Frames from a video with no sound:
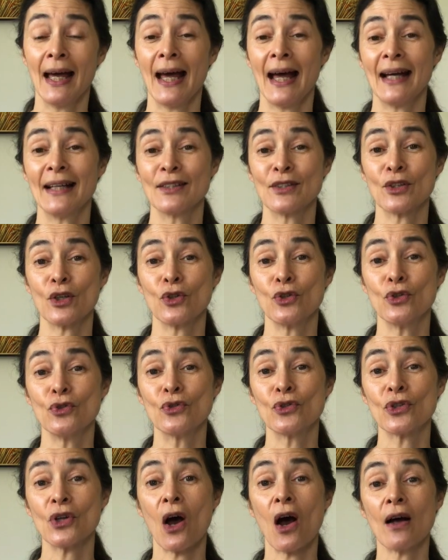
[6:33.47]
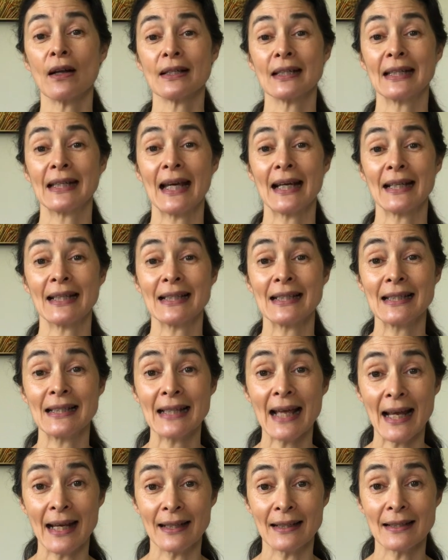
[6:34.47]
And so you start to get a
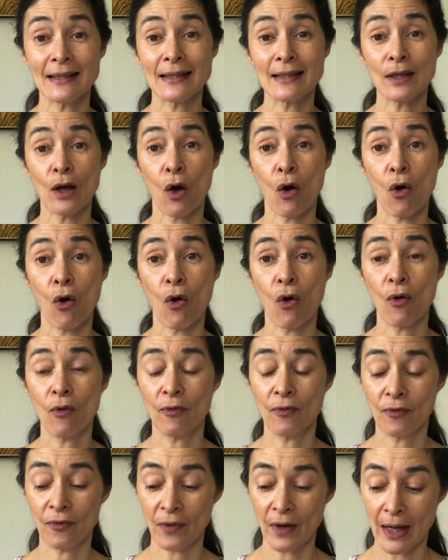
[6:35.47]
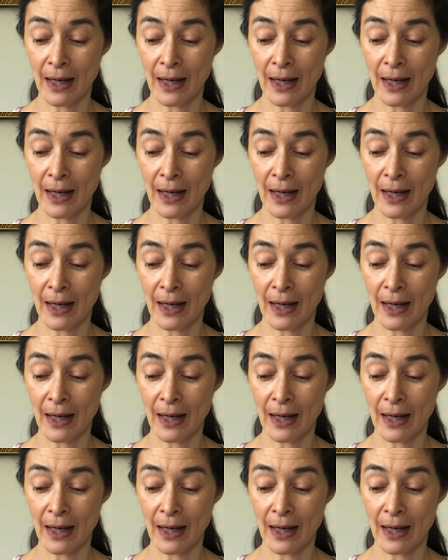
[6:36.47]
sense of